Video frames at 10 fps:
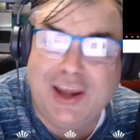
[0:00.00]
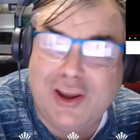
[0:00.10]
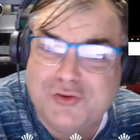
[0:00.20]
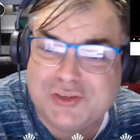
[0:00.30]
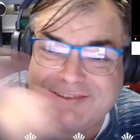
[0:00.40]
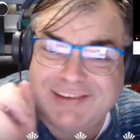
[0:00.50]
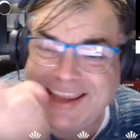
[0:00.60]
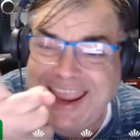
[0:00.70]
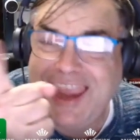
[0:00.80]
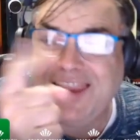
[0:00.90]
loser
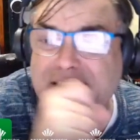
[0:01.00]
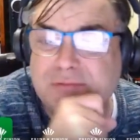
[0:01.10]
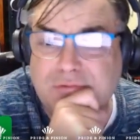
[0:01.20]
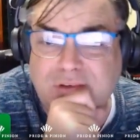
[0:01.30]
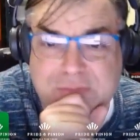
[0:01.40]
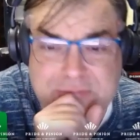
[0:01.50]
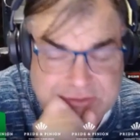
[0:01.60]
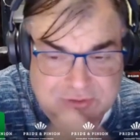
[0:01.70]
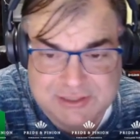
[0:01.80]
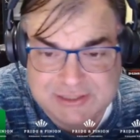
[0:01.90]
again. That's what Roman
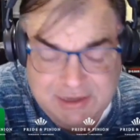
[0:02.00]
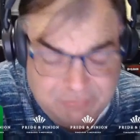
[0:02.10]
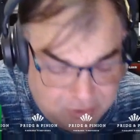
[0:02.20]
should have said.